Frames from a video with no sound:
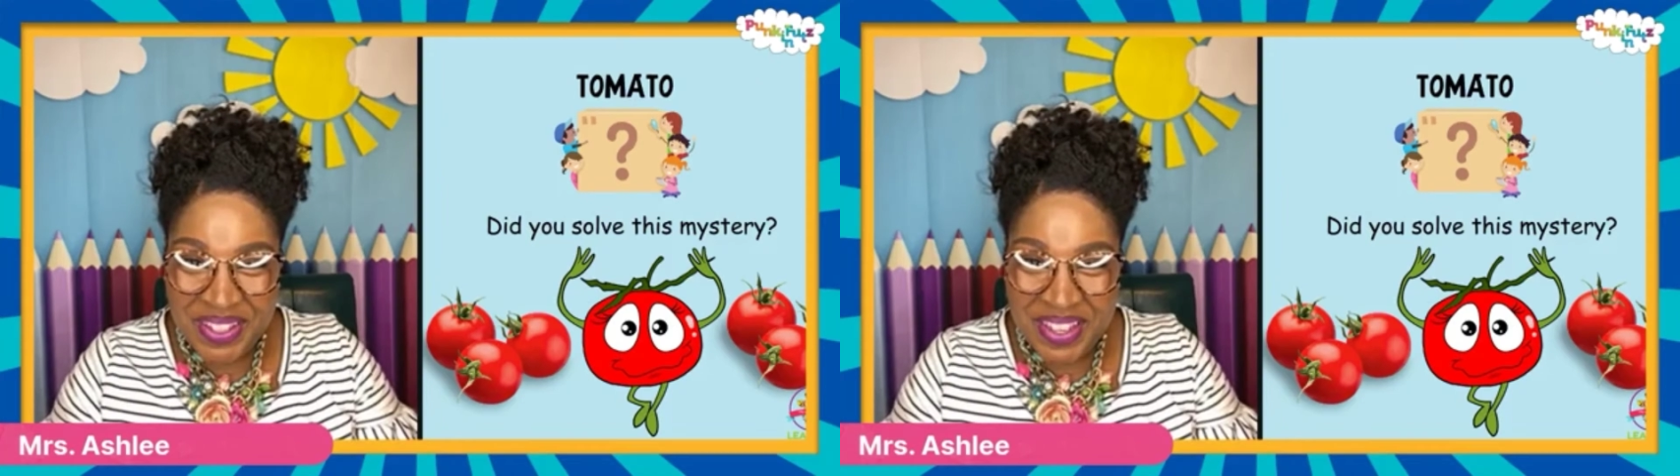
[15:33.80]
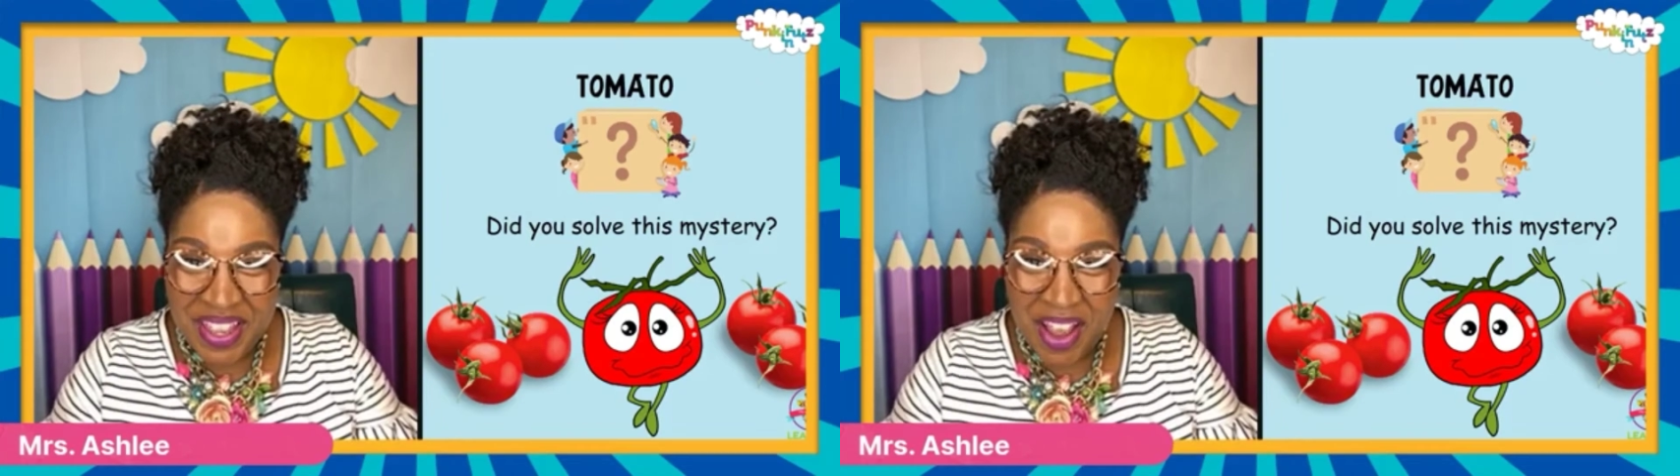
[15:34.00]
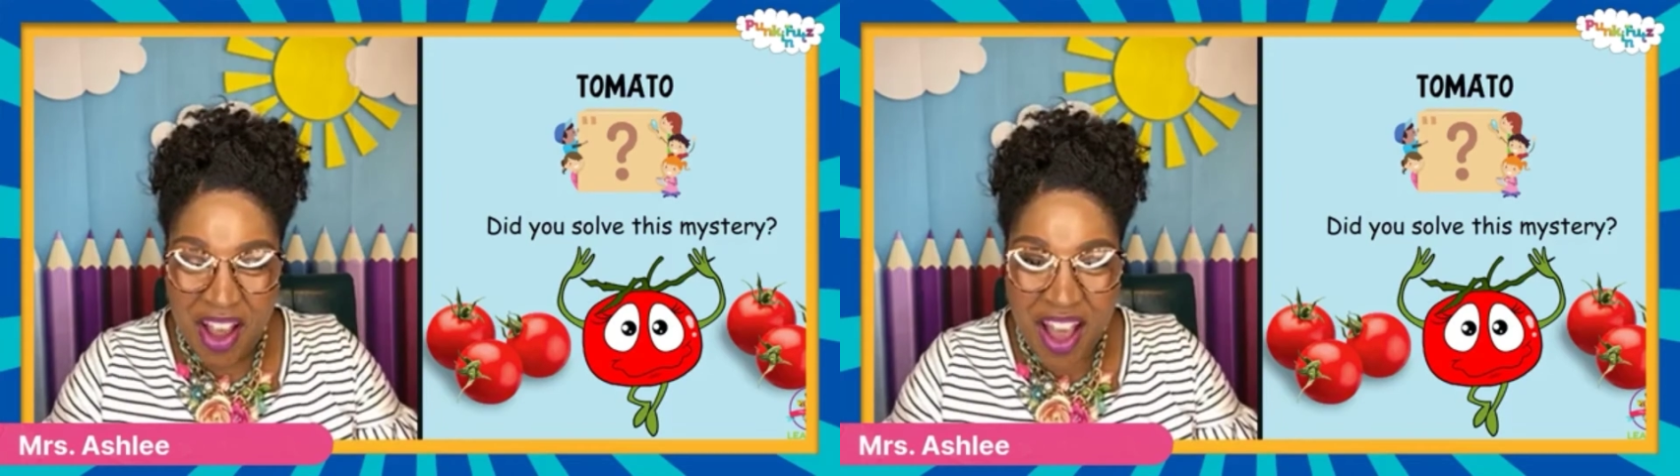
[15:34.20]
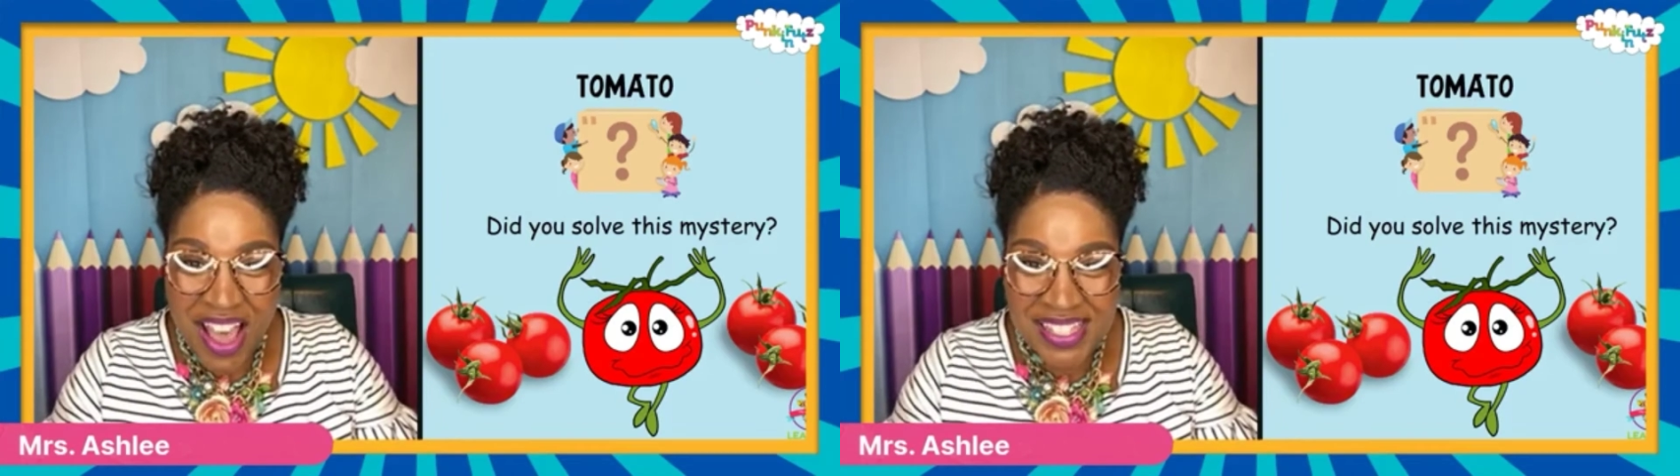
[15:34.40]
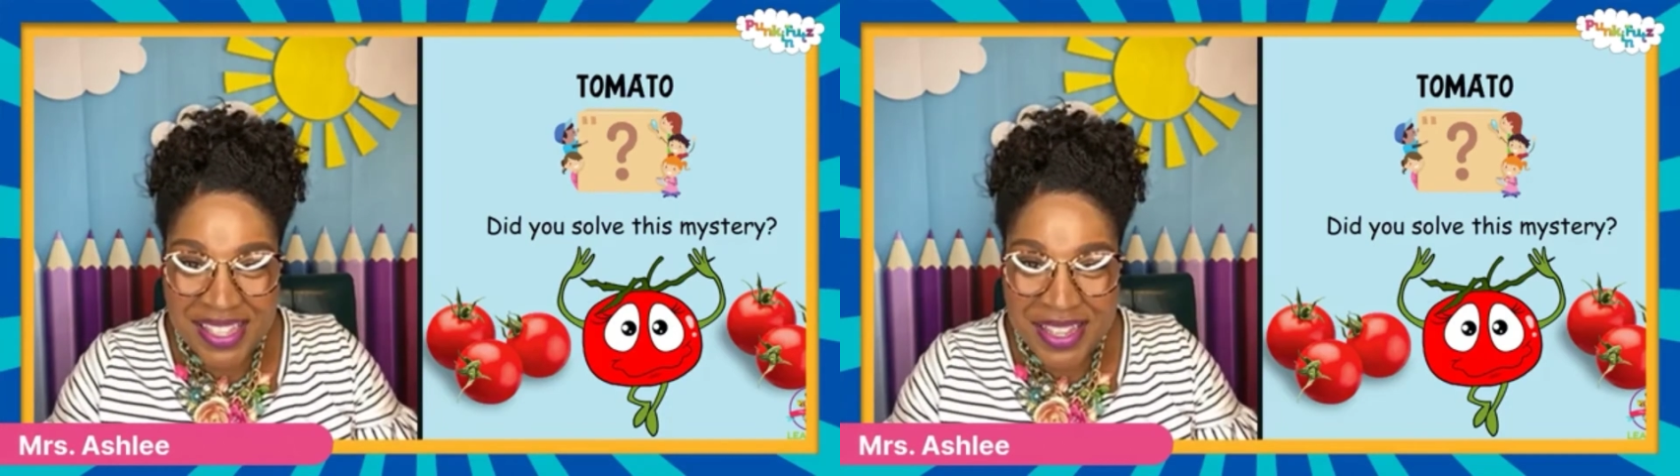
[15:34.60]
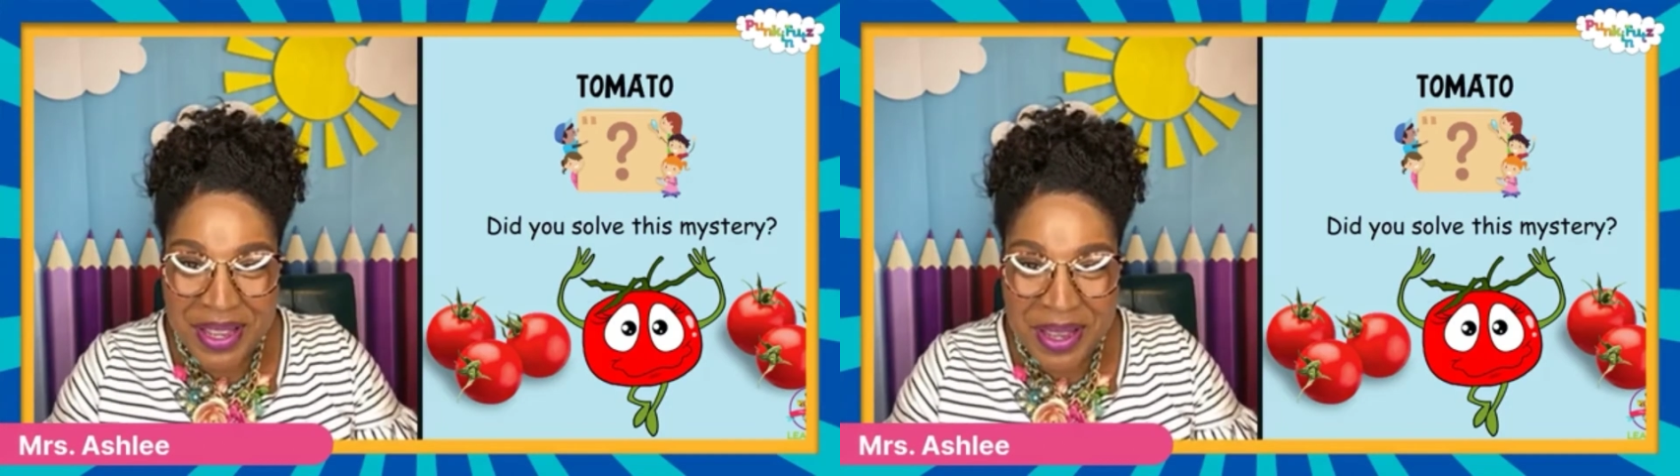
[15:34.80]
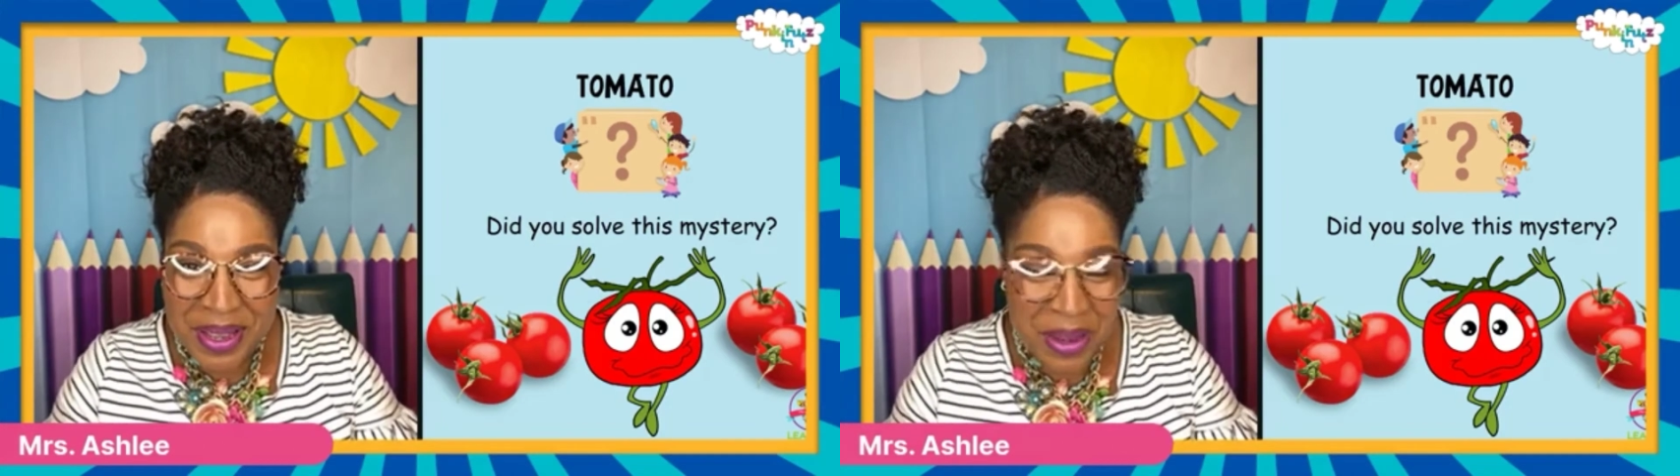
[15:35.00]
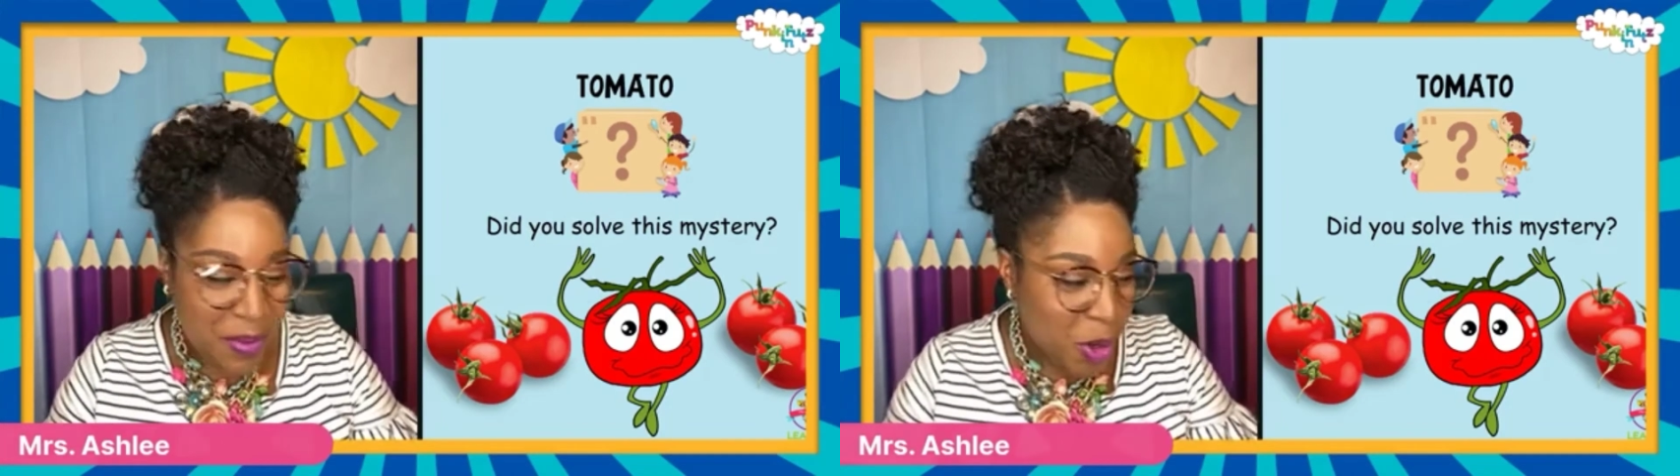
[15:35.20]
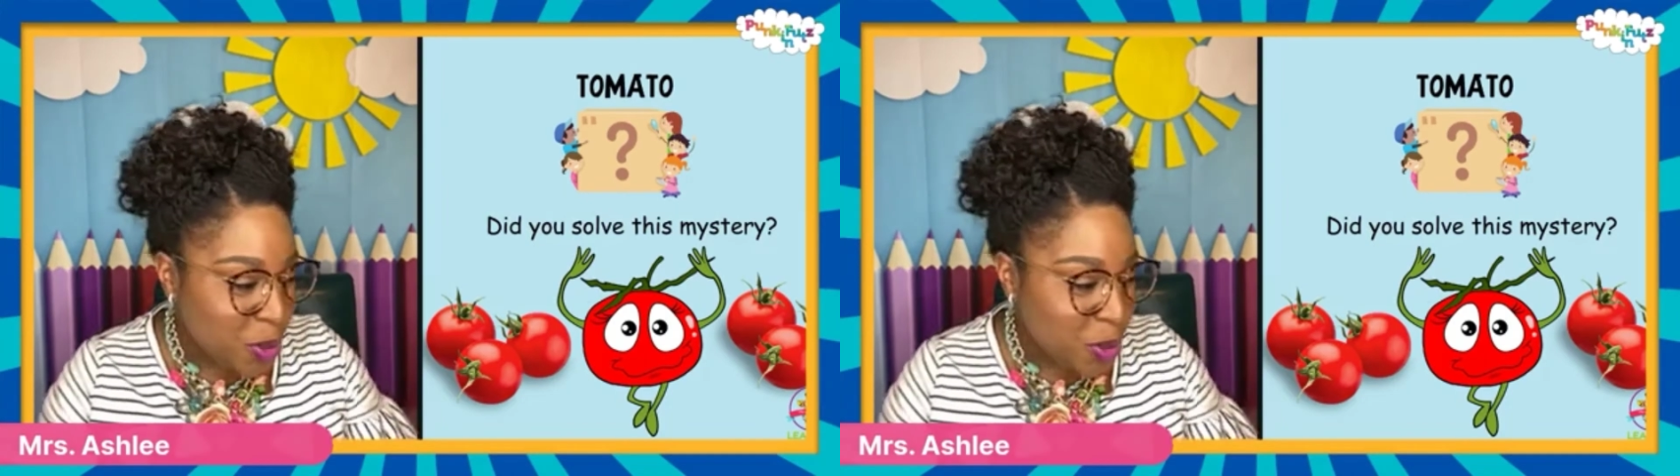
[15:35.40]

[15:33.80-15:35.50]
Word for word: Awesome. Who's